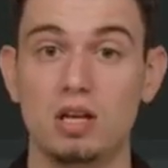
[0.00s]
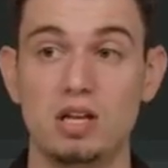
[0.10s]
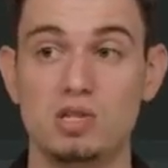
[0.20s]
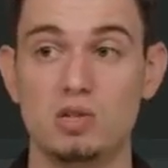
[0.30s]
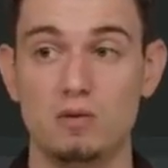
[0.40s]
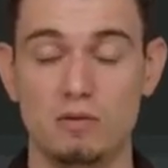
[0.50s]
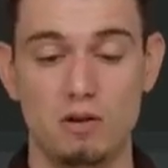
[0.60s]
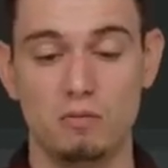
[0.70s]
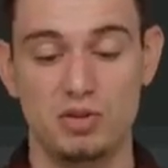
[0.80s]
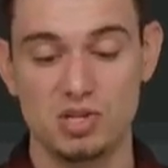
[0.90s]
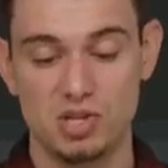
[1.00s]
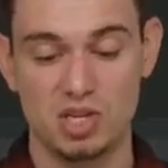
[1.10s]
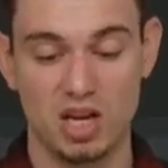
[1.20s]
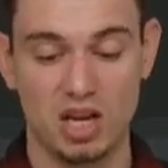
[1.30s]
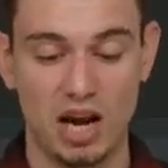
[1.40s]
And so this is
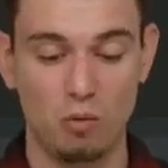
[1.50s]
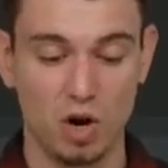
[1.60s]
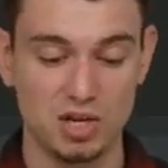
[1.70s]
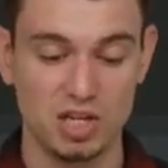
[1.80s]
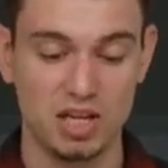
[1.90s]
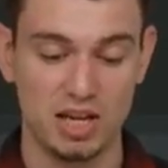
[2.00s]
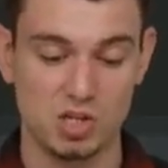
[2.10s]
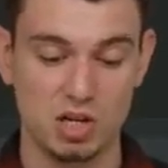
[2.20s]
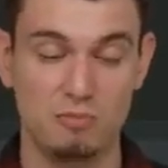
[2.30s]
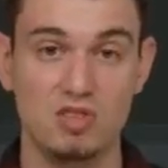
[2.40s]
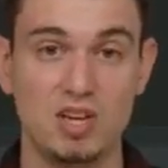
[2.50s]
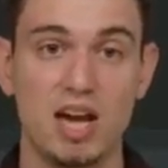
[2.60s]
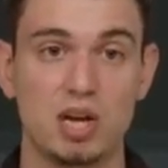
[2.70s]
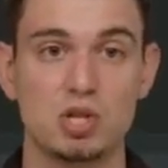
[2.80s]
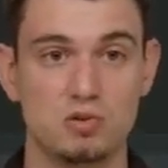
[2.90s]
saying I want to get some of the
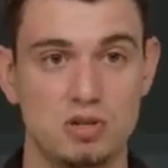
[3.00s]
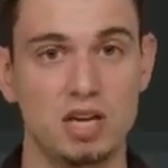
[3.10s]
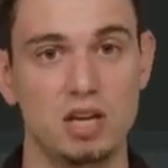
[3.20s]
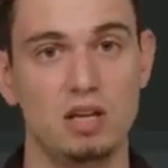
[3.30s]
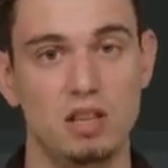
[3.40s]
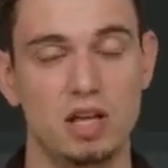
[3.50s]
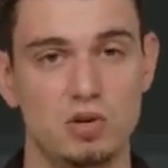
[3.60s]
extra data that